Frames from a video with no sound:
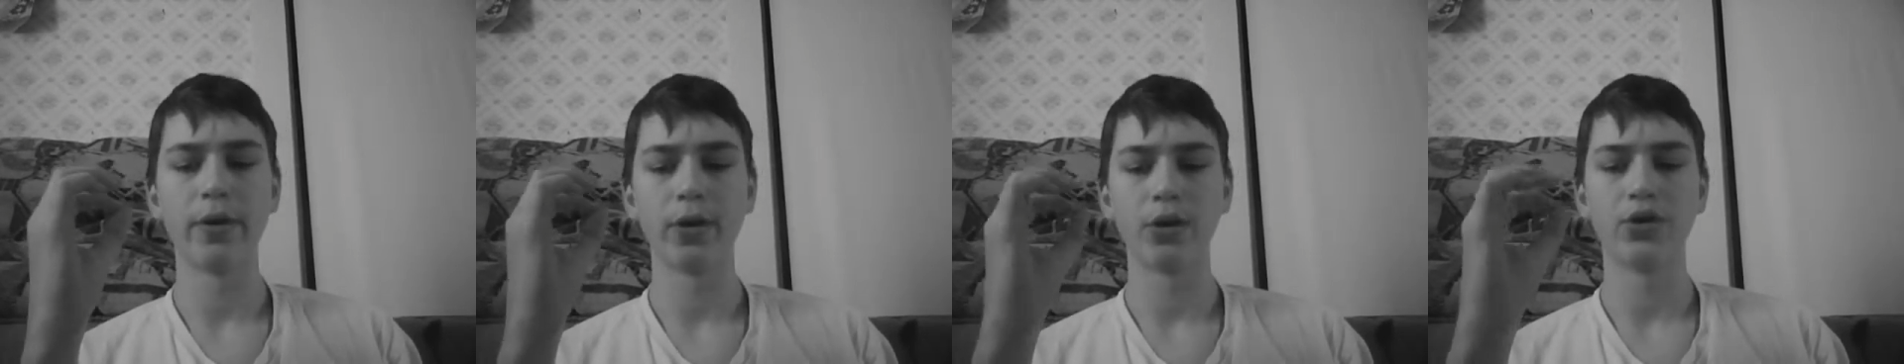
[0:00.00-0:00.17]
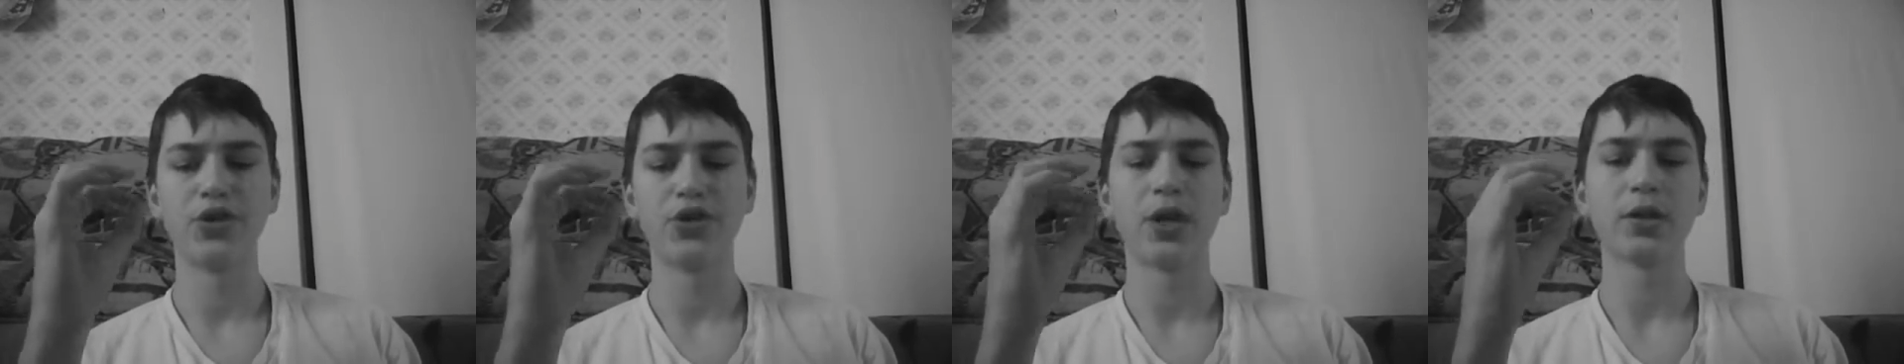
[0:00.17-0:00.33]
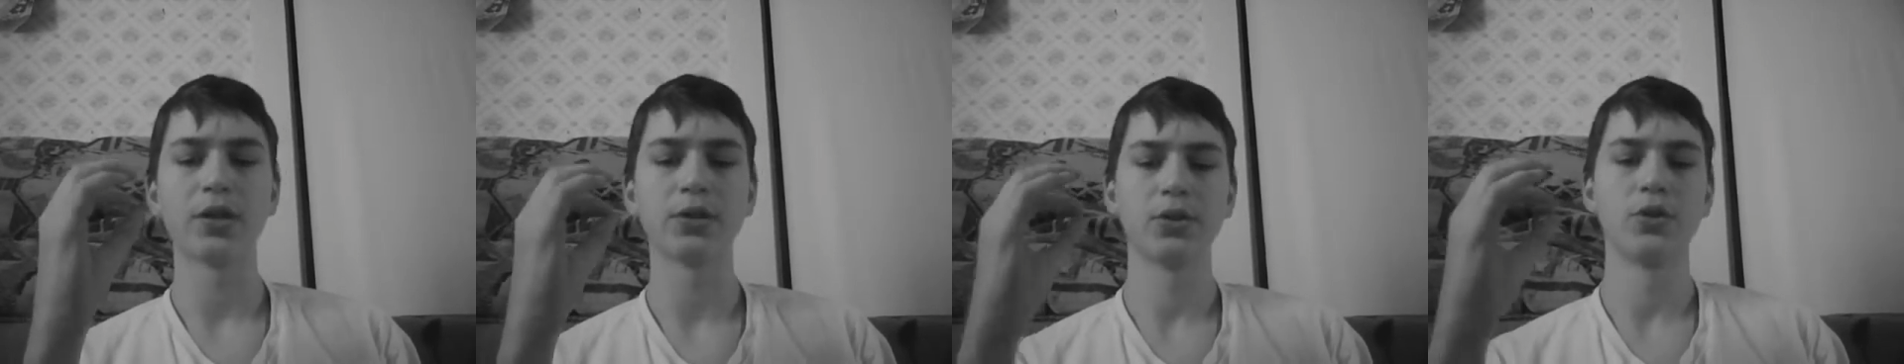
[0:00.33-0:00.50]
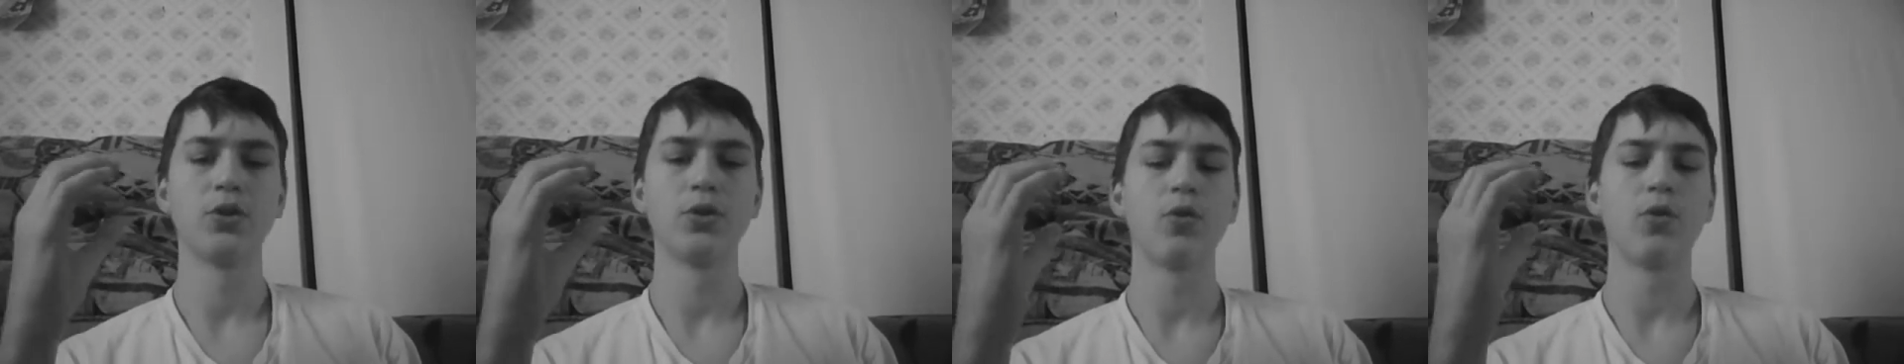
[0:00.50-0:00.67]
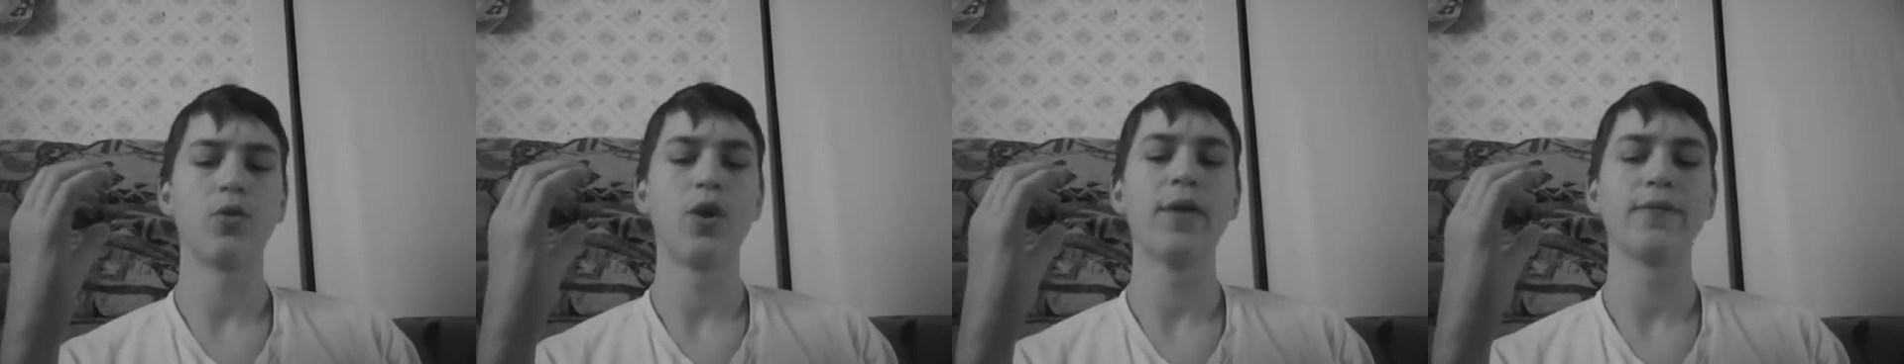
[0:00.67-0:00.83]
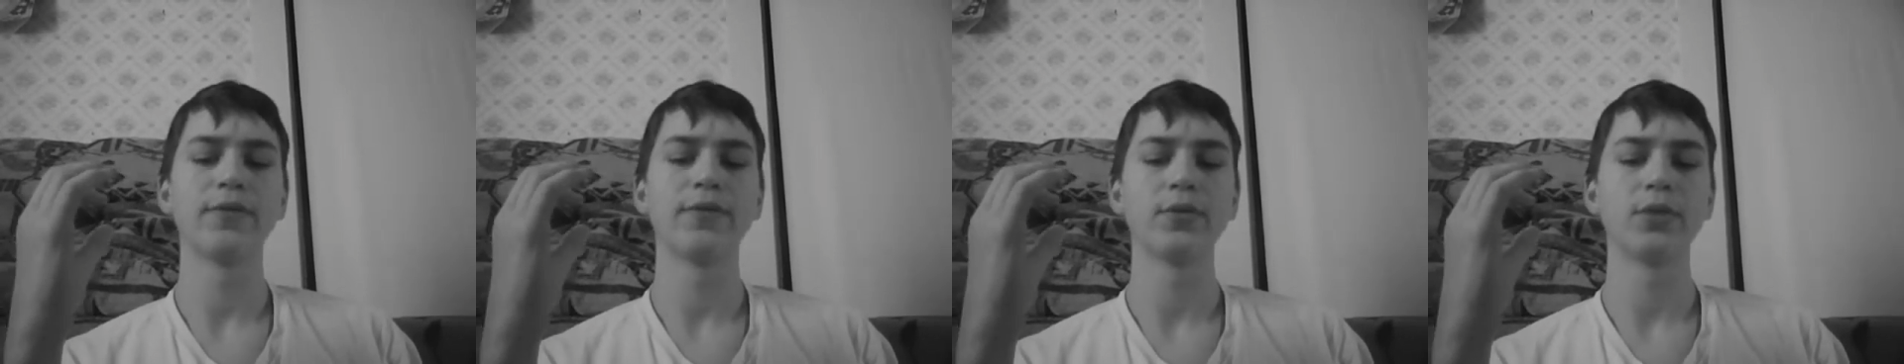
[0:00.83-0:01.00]
Michael Jackson's
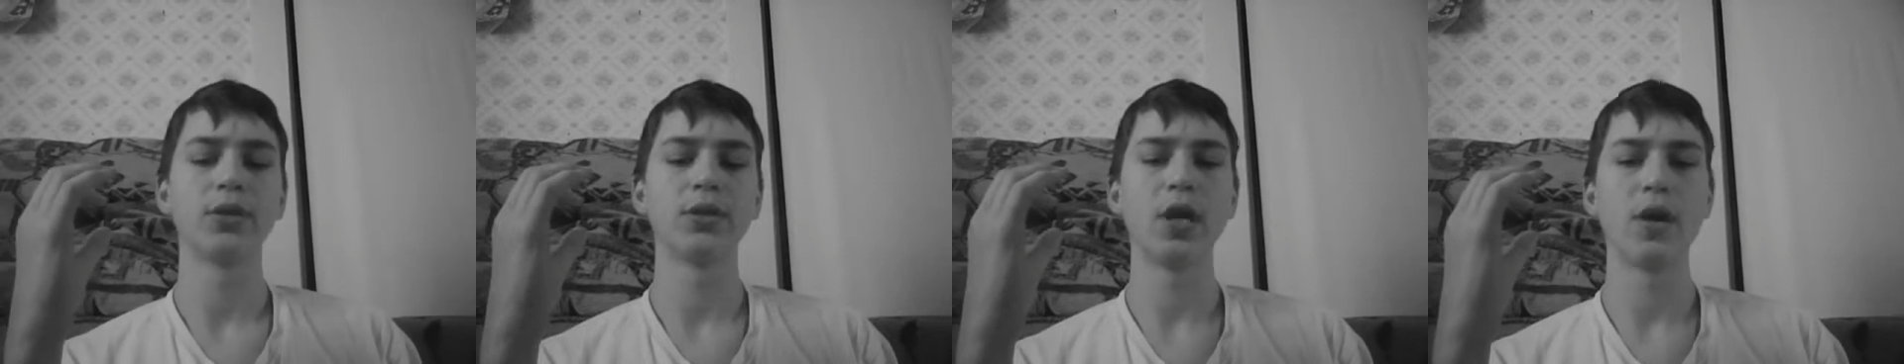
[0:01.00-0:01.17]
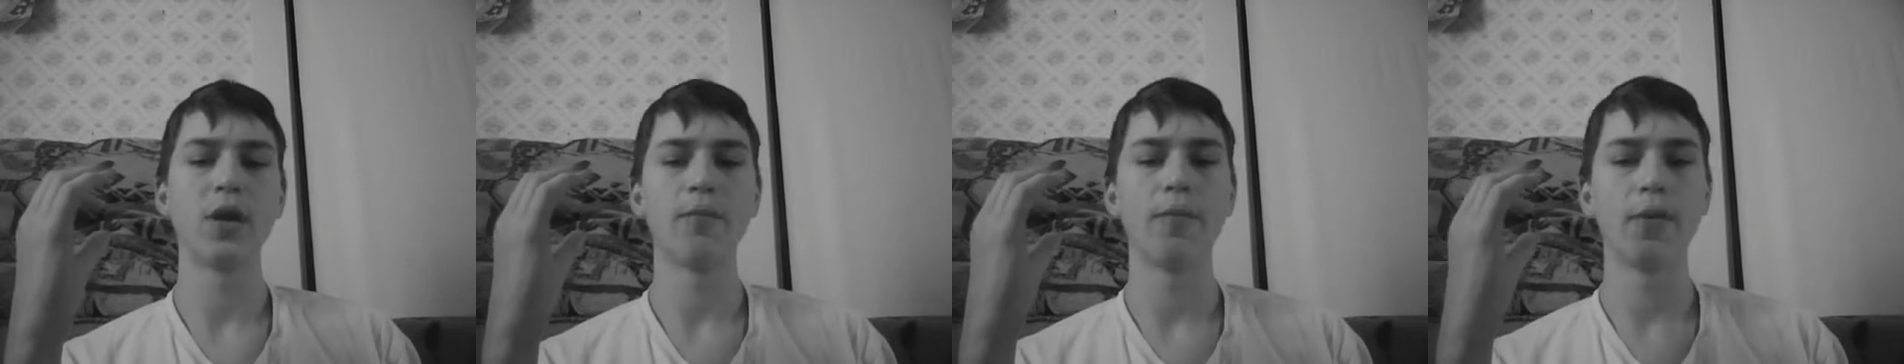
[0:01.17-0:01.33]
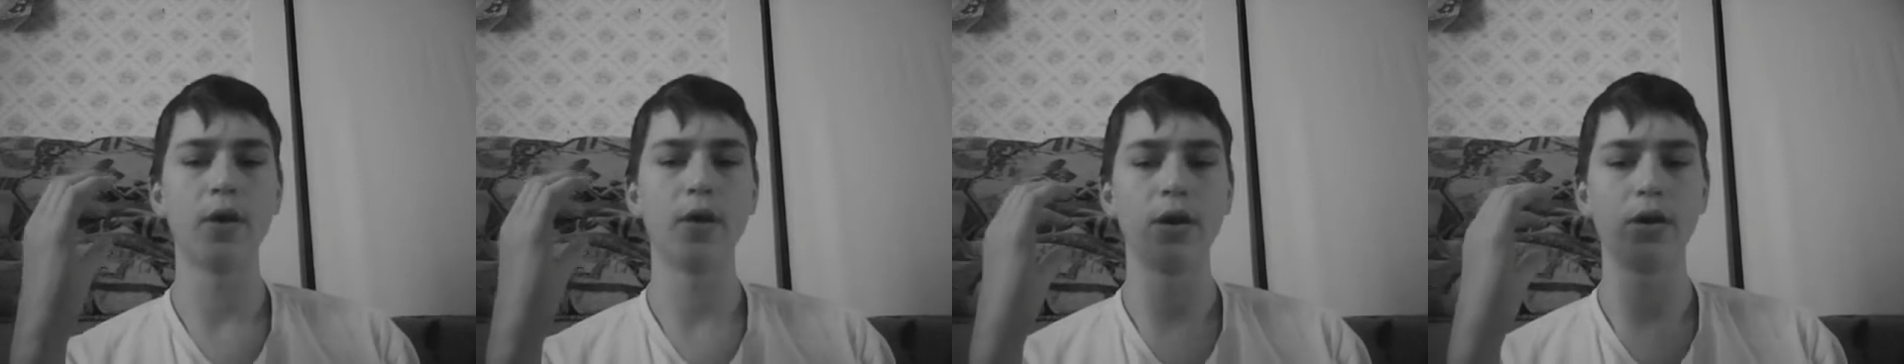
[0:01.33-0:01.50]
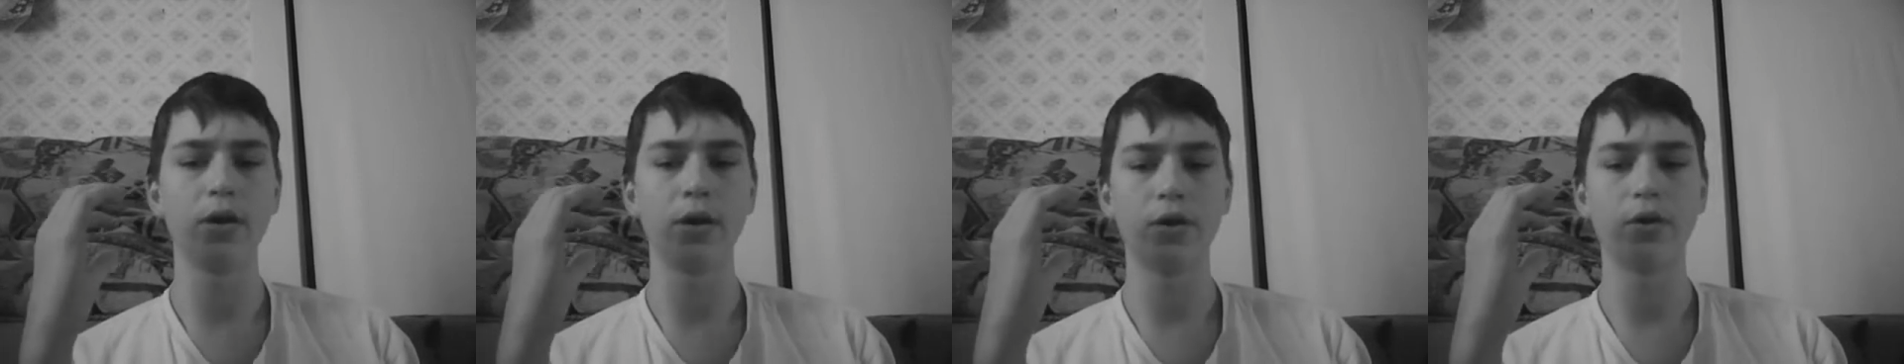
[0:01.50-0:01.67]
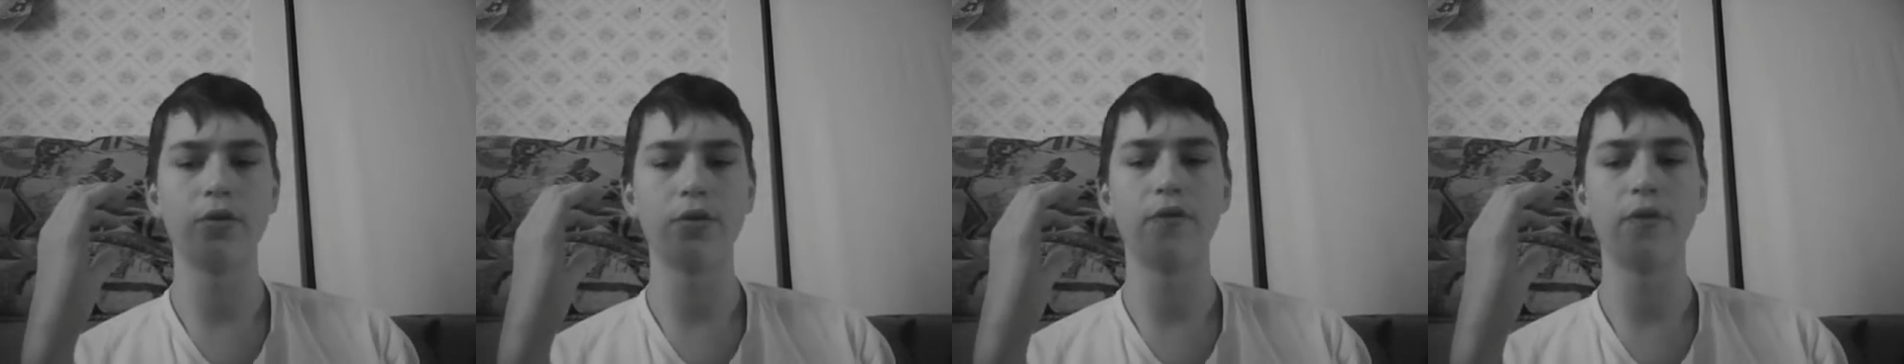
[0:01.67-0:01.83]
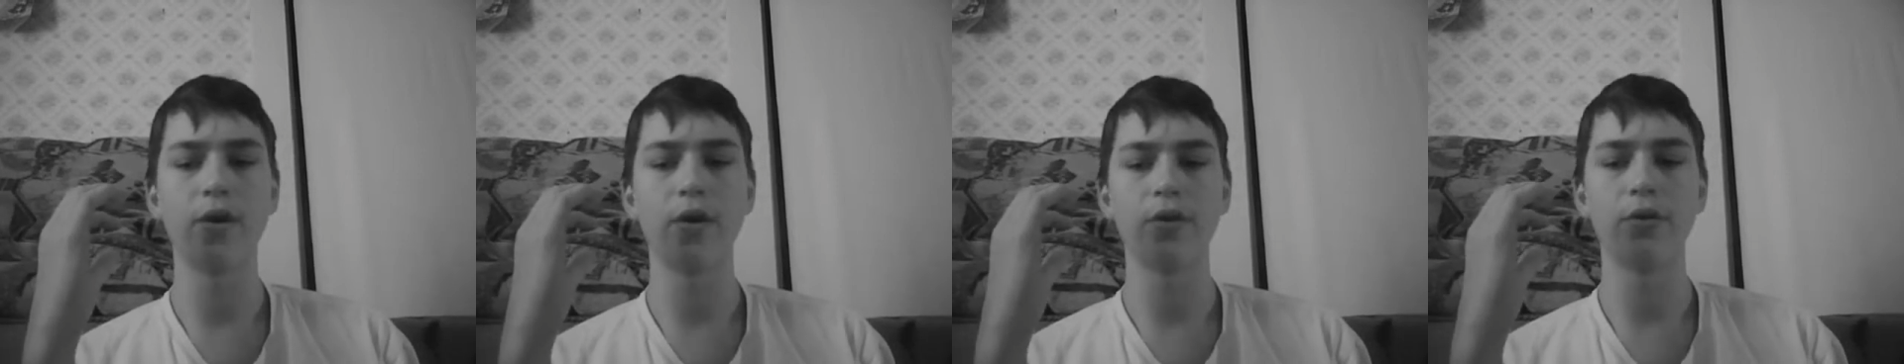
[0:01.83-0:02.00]
daughter, have to say about
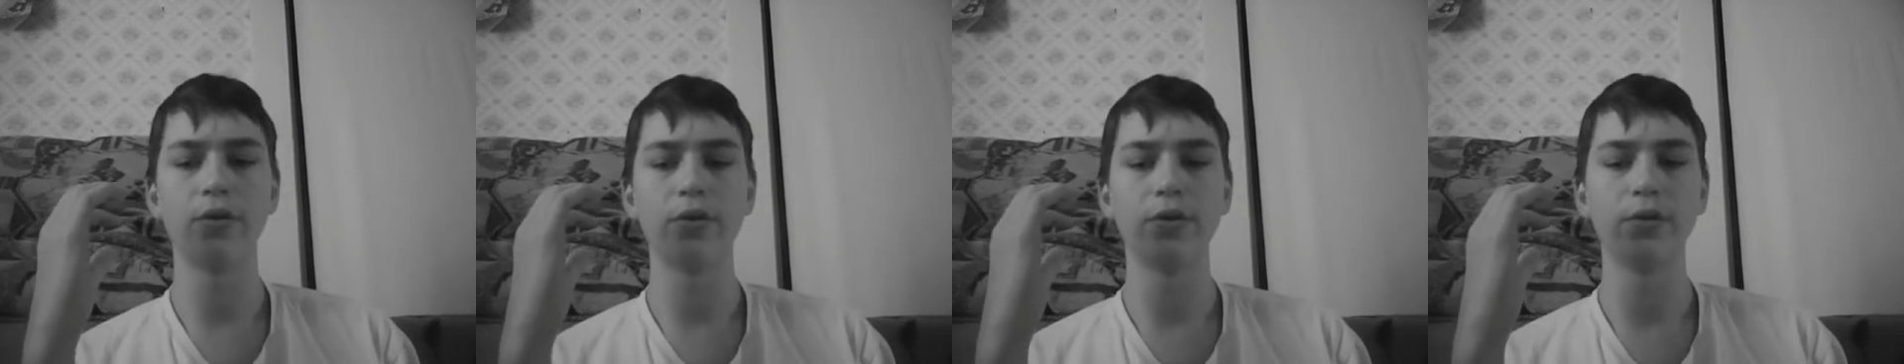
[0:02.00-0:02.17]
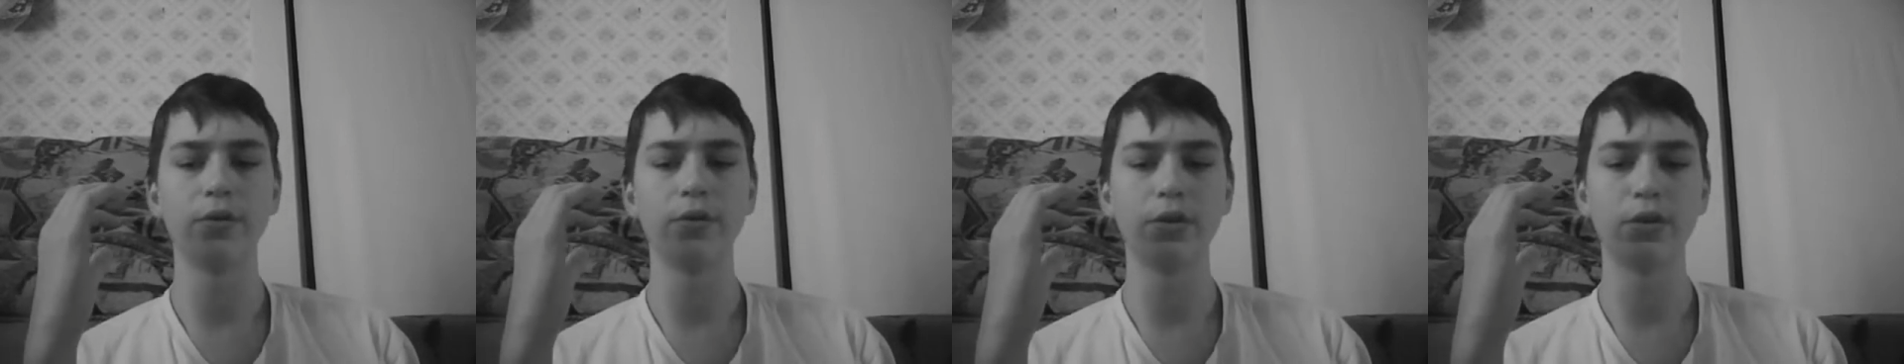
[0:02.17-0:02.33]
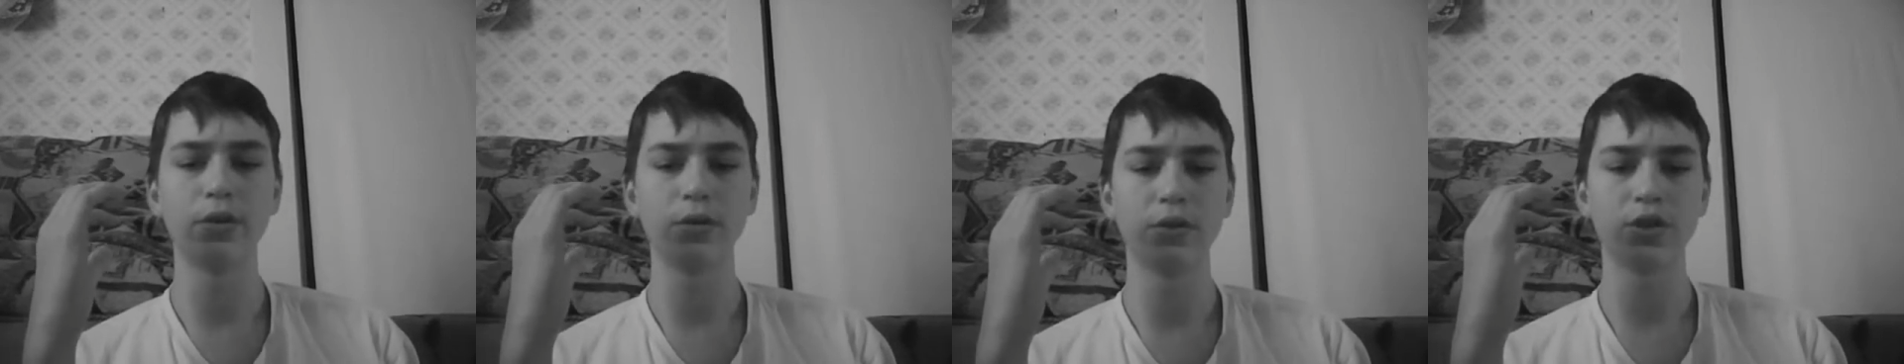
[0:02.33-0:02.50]
her father.